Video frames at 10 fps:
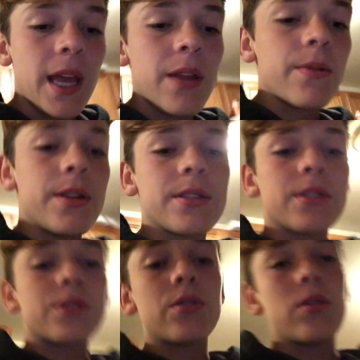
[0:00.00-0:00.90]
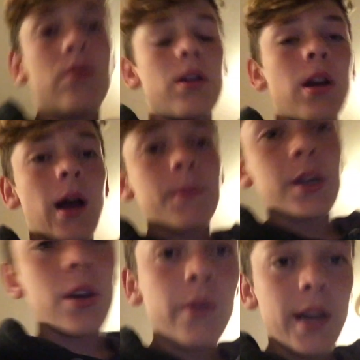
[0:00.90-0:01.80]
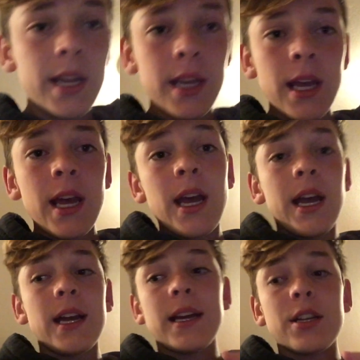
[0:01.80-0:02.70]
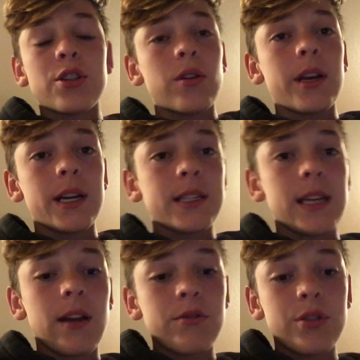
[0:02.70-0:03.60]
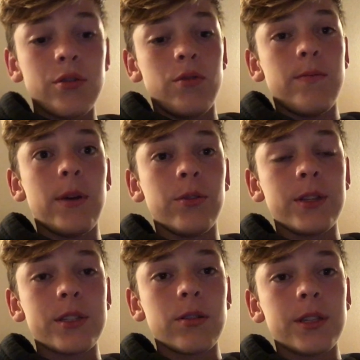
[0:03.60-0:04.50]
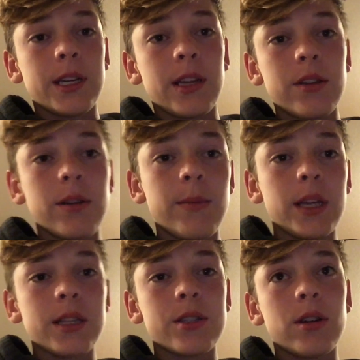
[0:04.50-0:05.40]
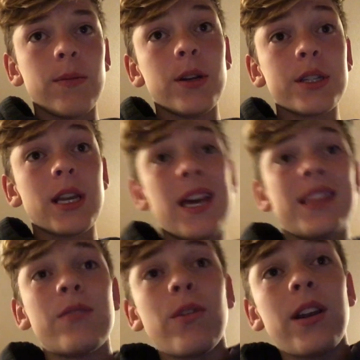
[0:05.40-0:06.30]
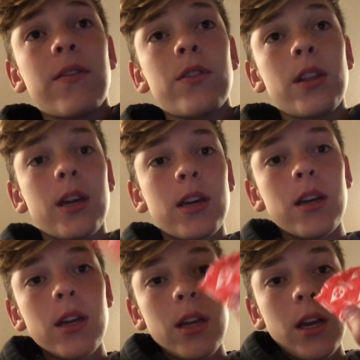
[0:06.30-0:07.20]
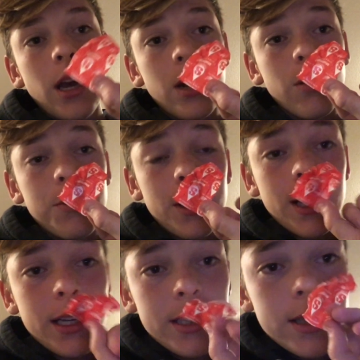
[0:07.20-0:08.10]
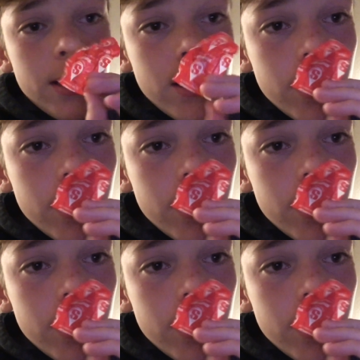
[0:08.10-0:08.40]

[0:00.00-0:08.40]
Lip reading: Anyways, so I'm gonna go ahead and show you guys how to melt this all together to make the Starburst, and then right after that, I hope you guys,